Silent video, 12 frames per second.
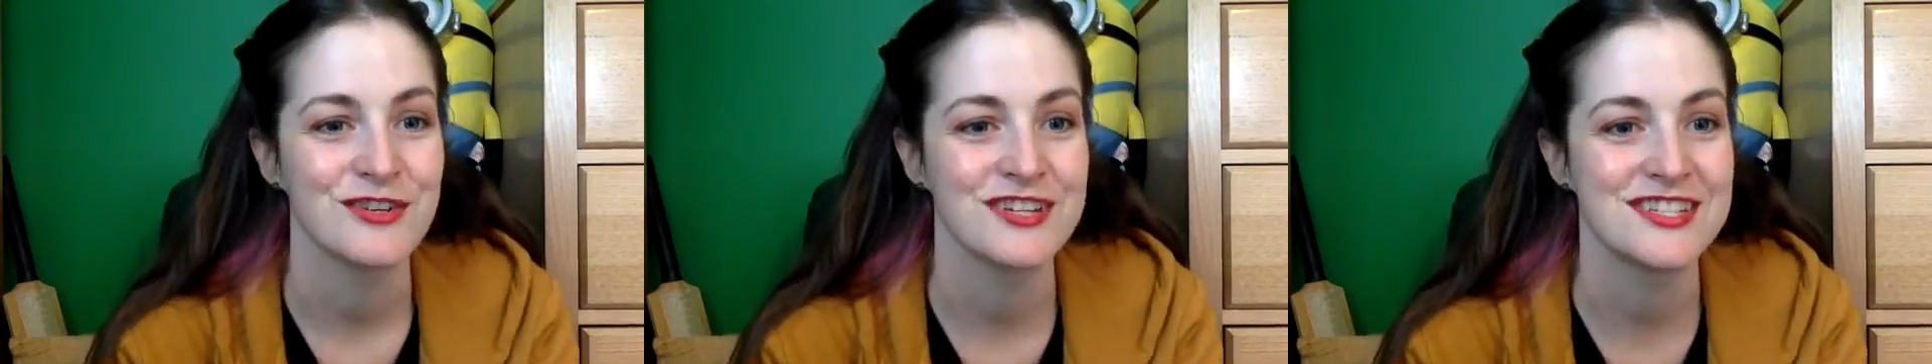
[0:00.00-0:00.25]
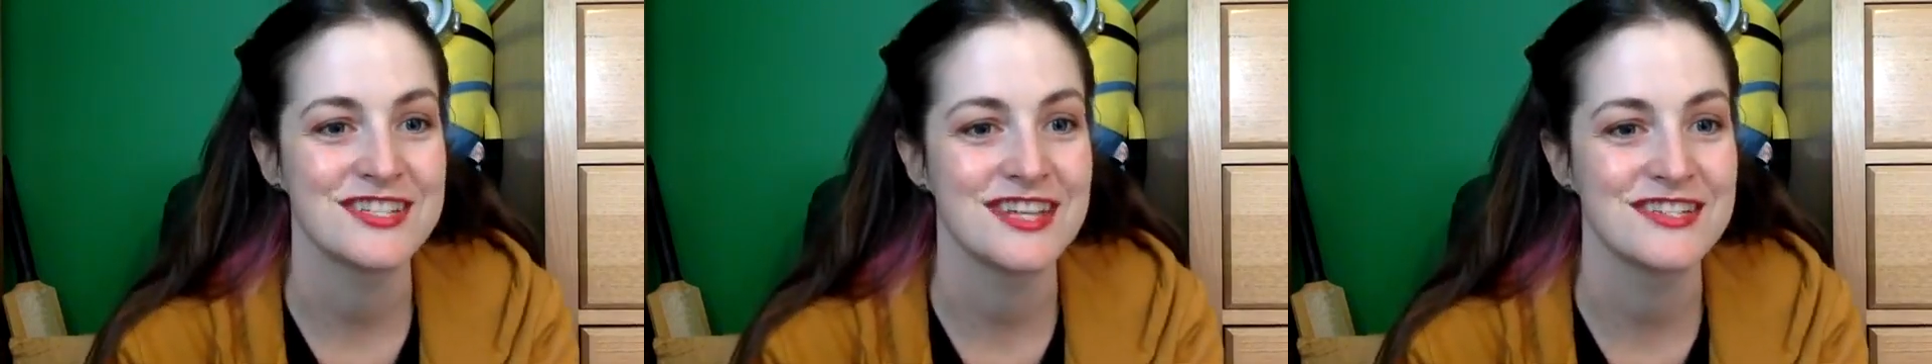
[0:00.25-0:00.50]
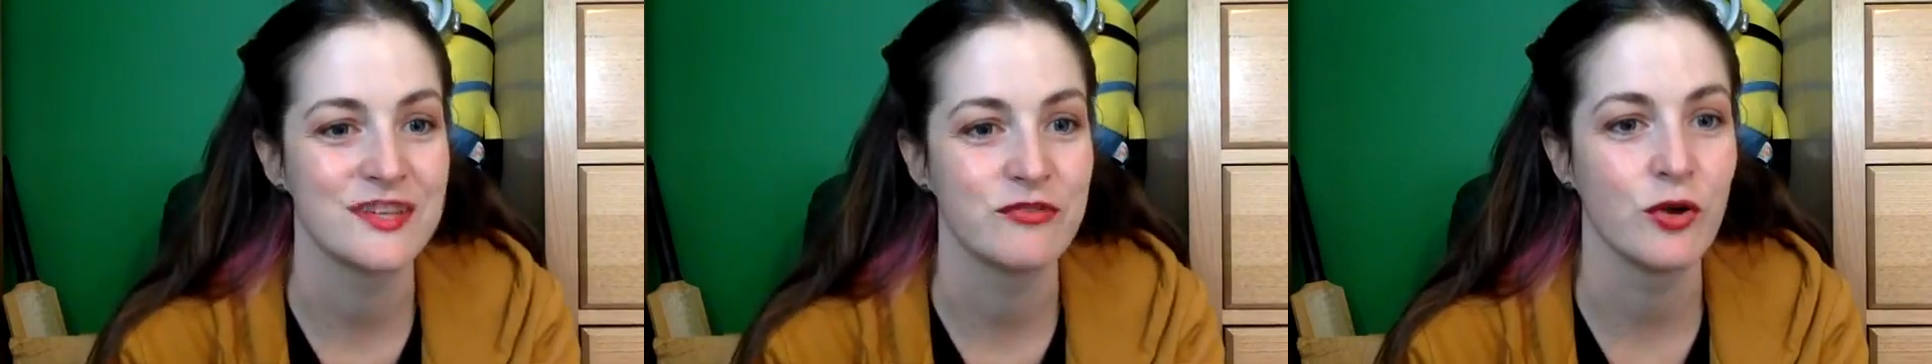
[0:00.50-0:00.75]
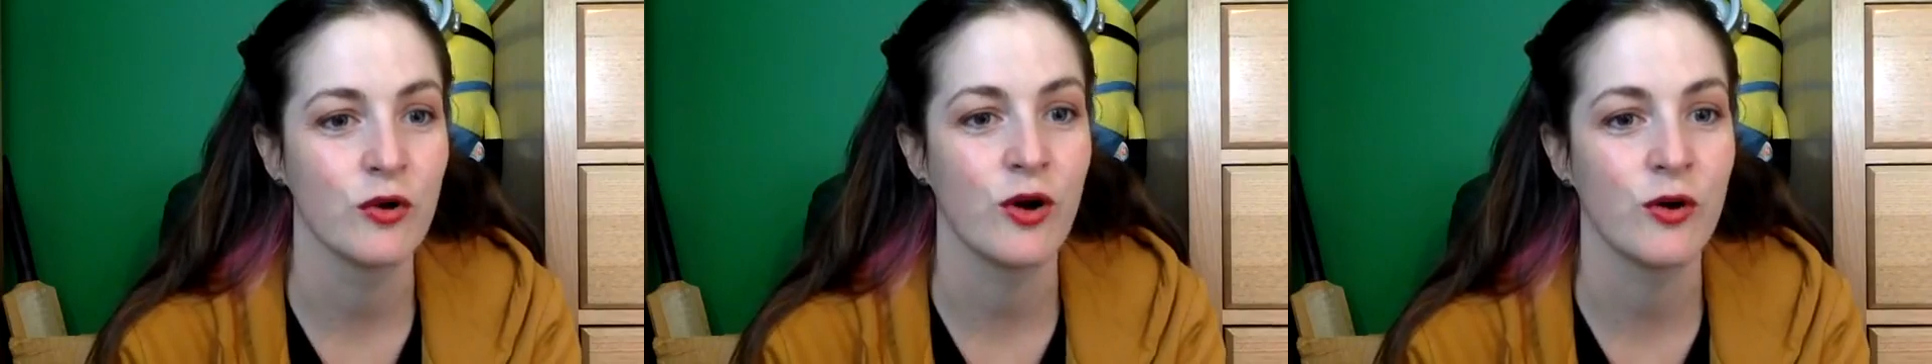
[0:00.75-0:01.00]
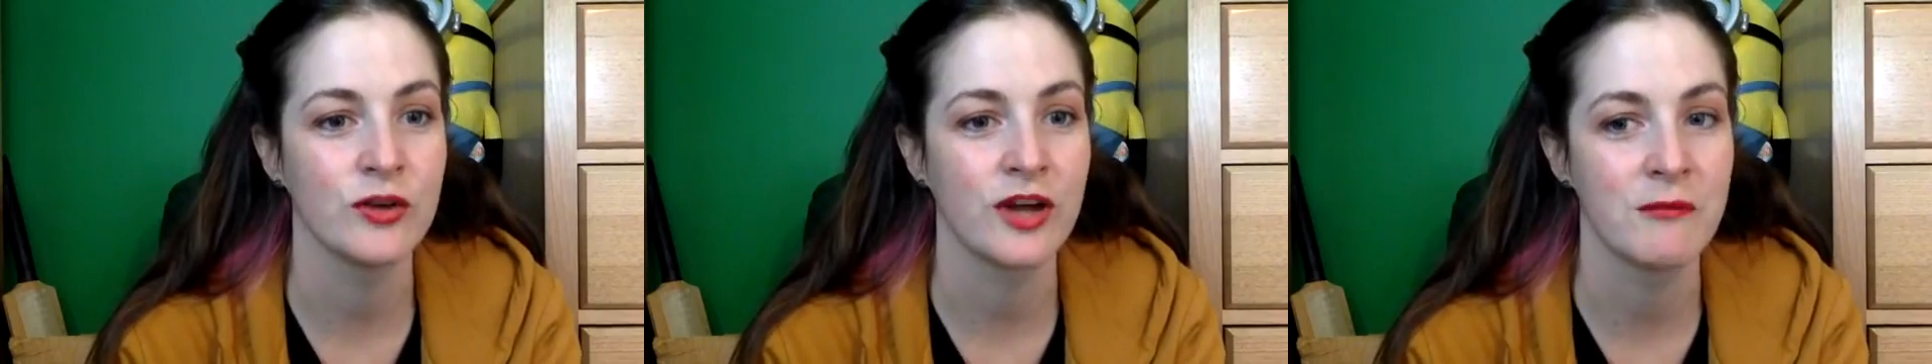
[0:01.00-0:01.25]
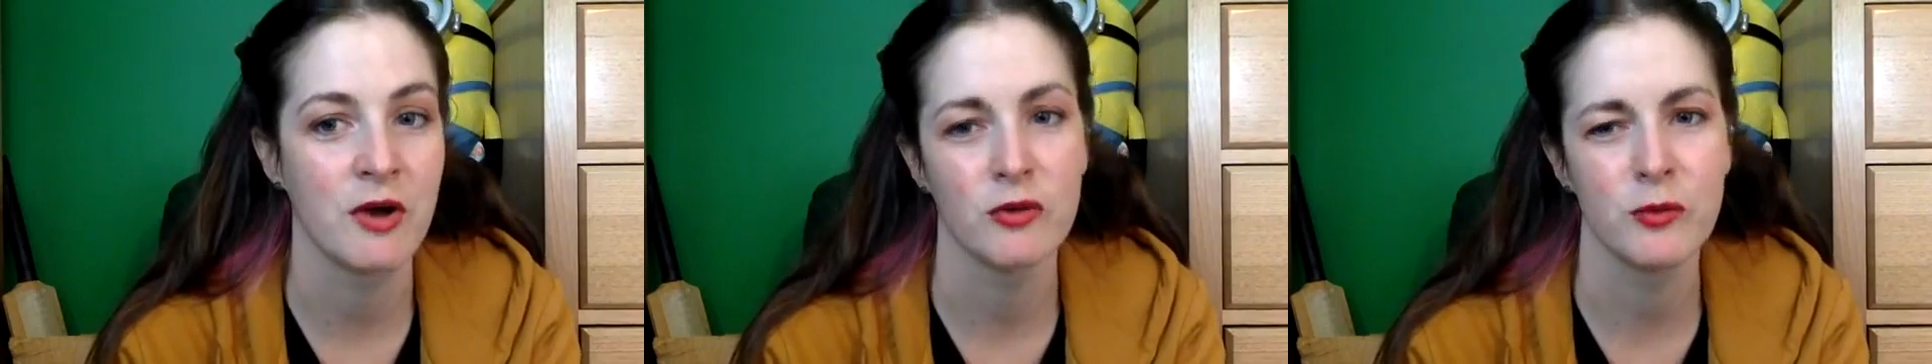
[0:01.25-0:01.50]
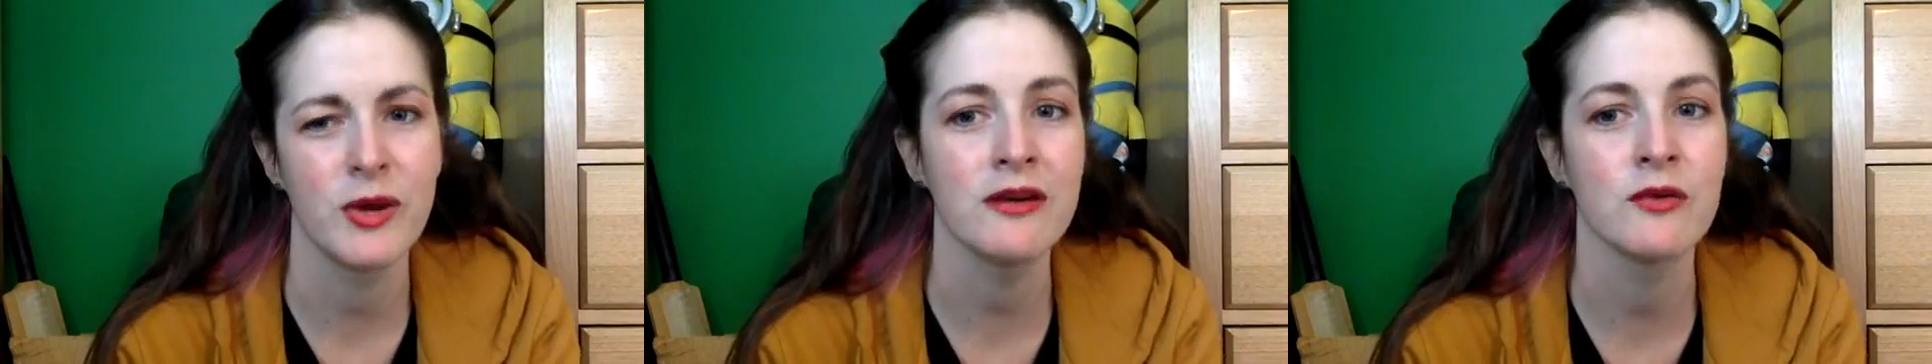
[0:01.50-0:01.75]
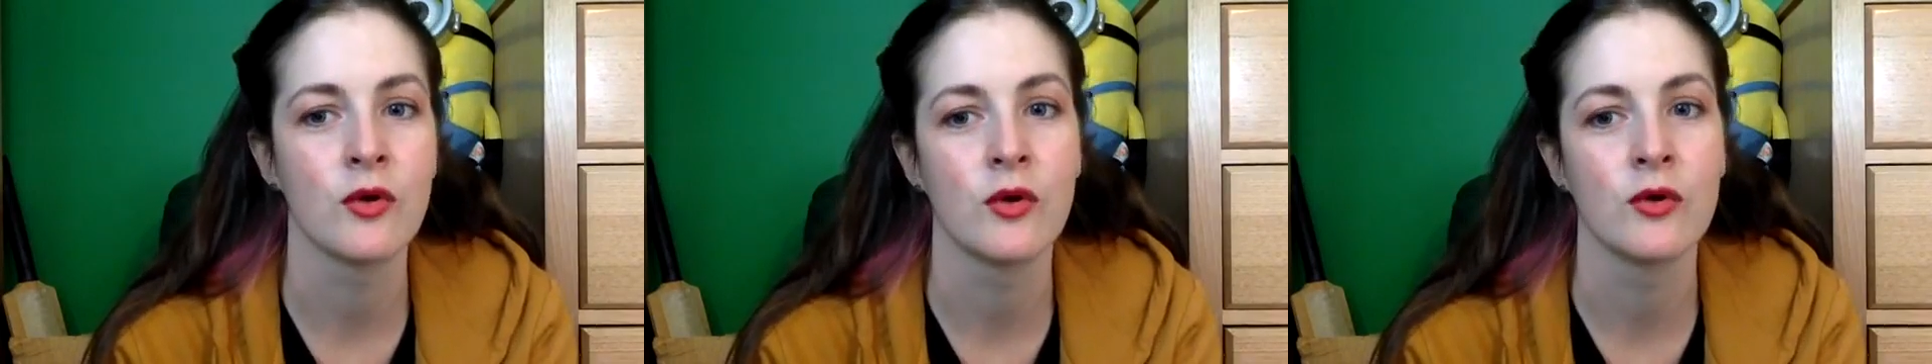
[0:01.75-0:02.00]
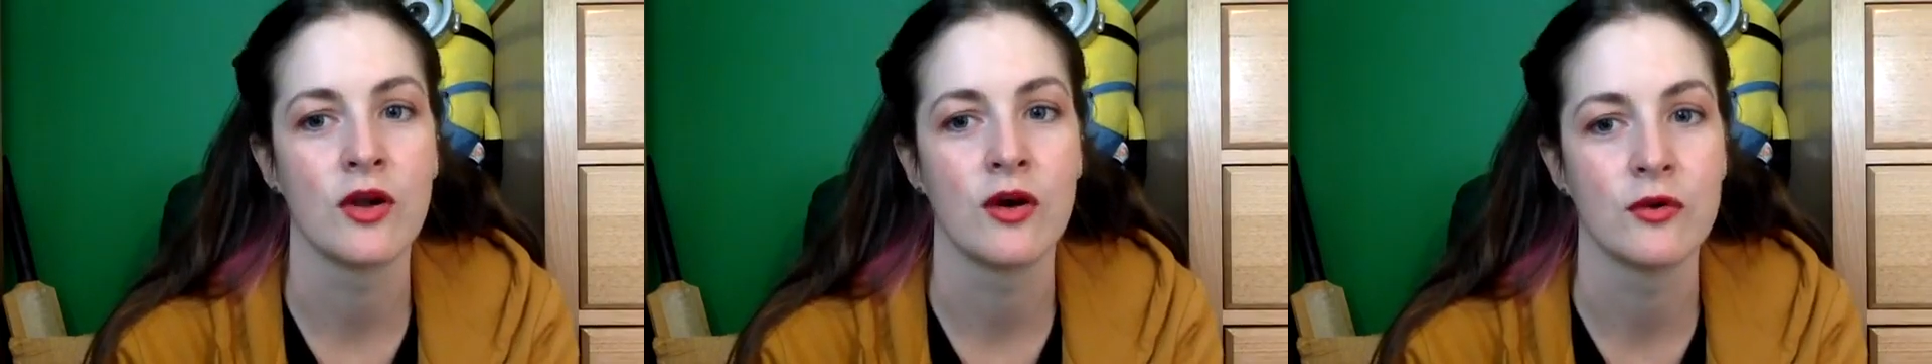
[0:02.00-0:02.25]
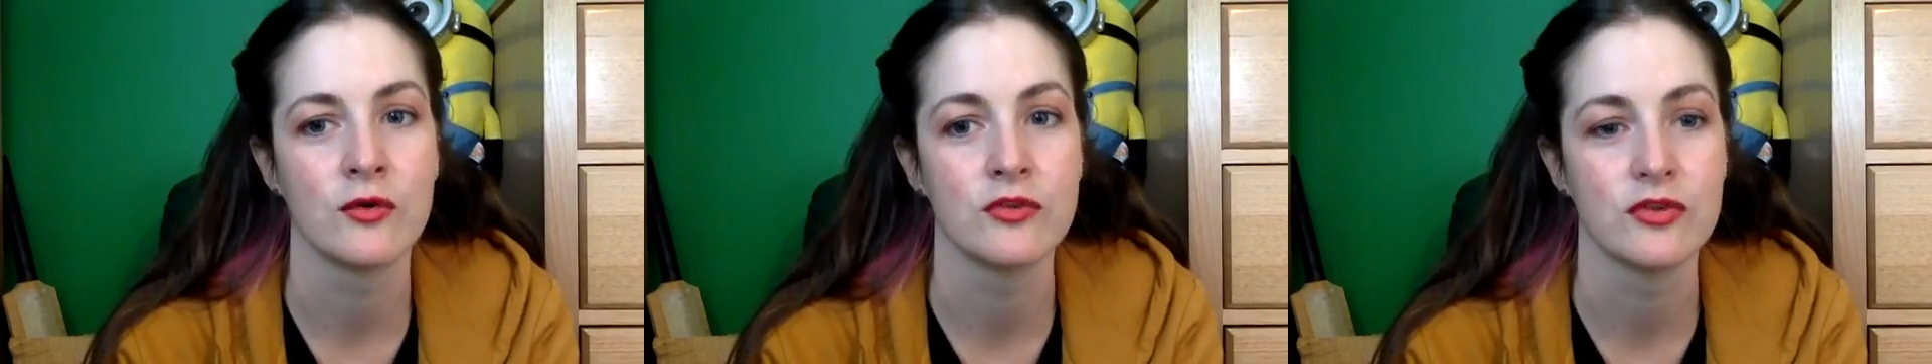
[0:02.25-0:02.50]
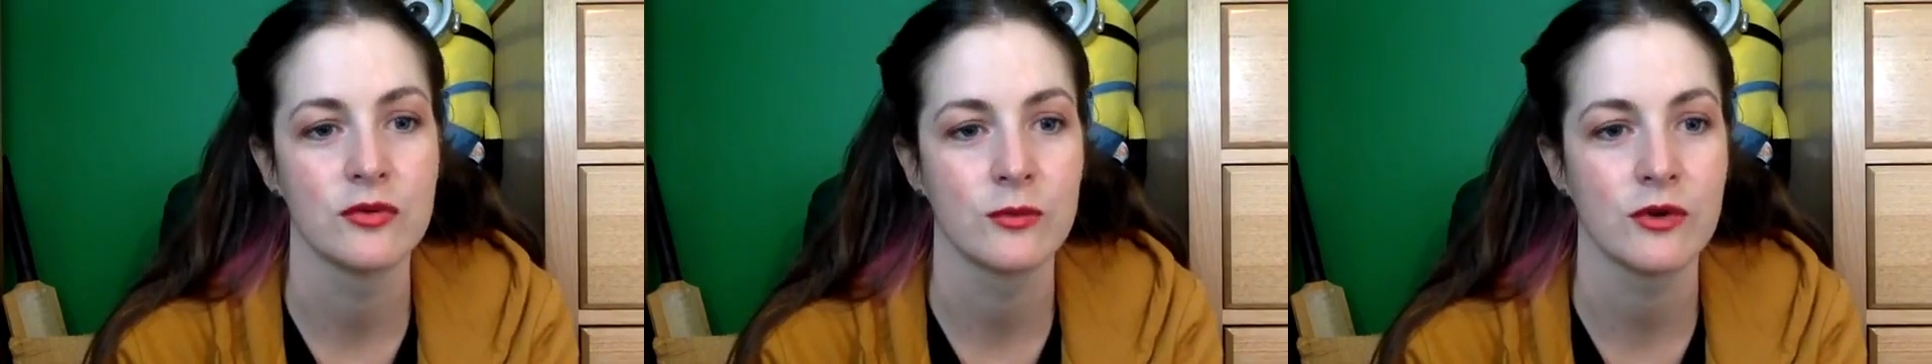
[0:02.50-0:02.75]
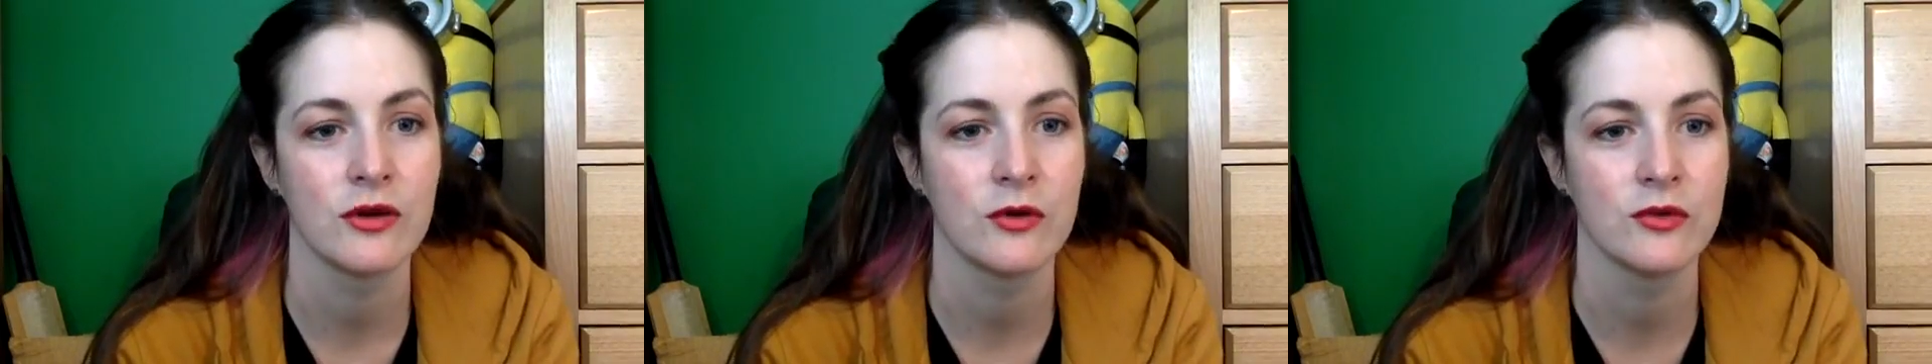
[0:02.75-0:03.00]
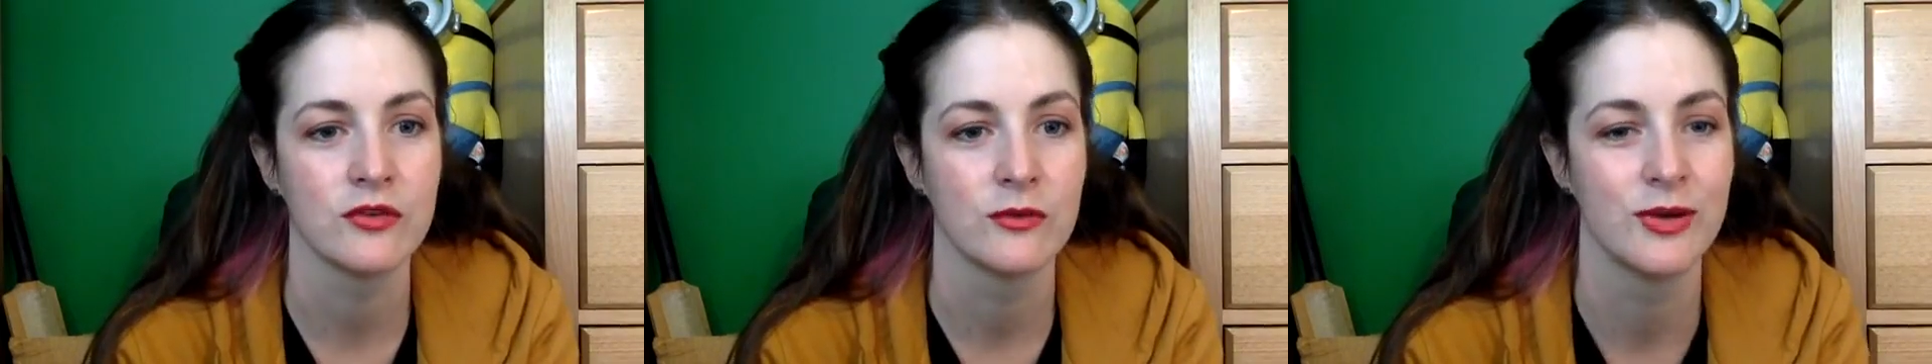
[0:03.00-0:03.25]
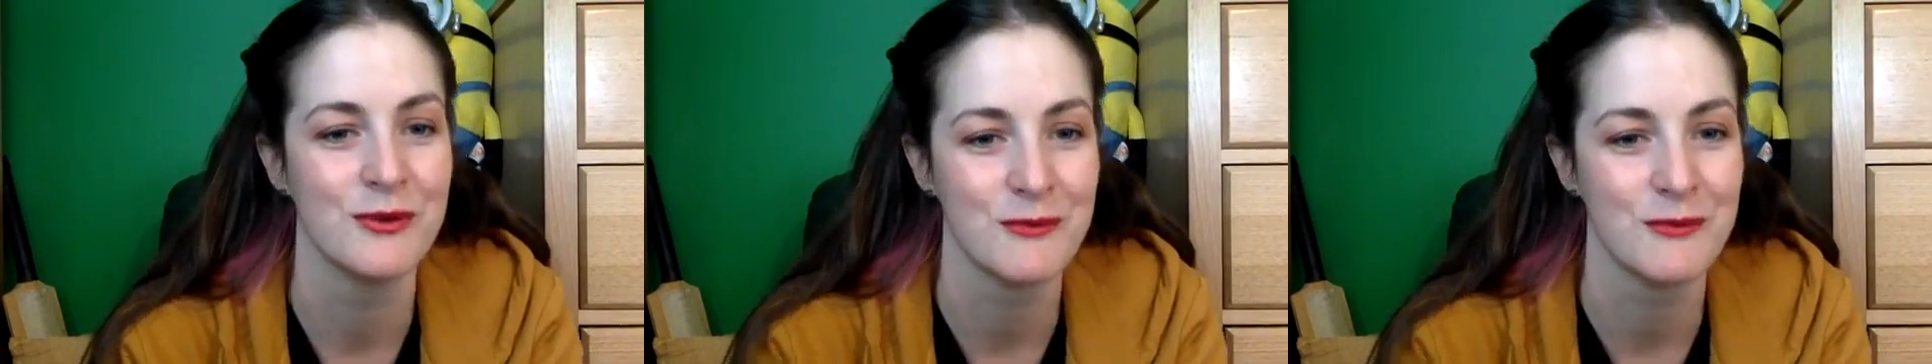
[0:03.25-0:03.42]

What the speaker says: Chris says, if you're old, I'm old. We're all old. We're old.